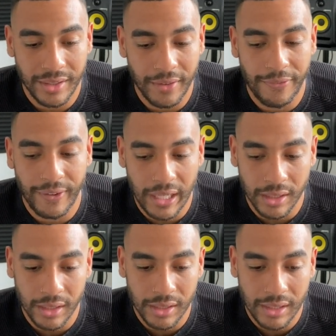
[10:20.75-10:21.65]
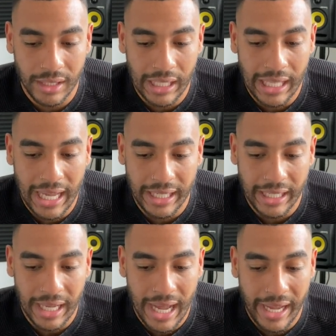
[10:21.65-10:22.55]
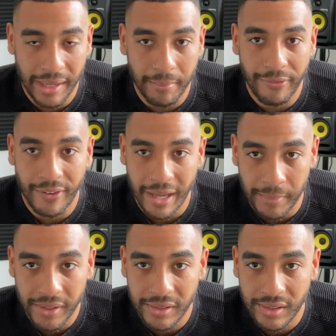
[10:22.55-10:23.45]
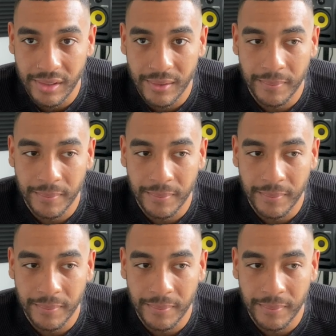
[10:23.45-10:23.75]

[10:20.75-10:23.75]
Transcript: feel like I am famous.